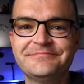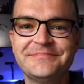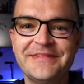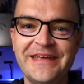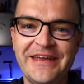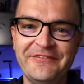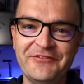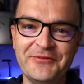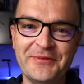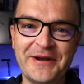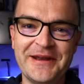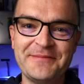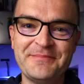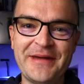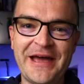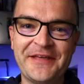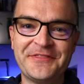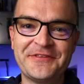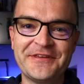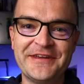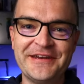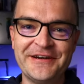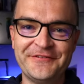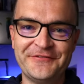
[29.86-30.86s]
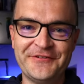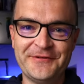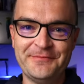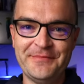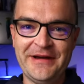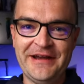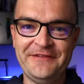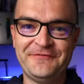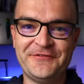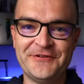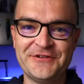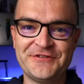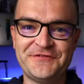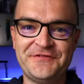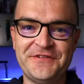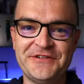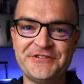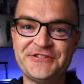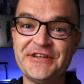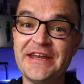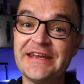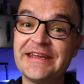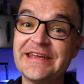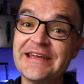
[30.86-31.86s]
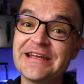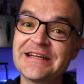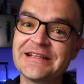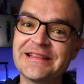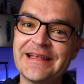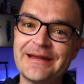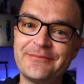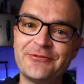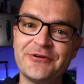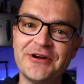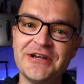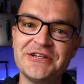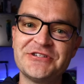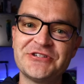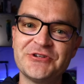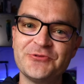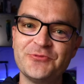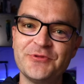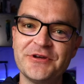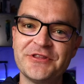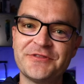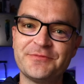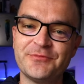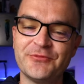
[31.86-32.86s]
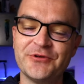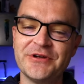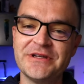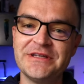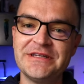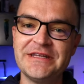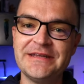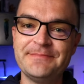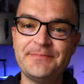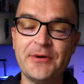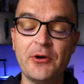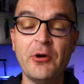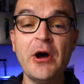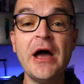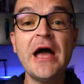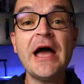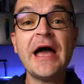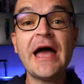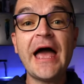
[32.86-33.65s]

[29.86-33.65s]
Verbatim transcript: Hey everybody, Matthew here from My First Fish Tank in collaboration with Marine Depot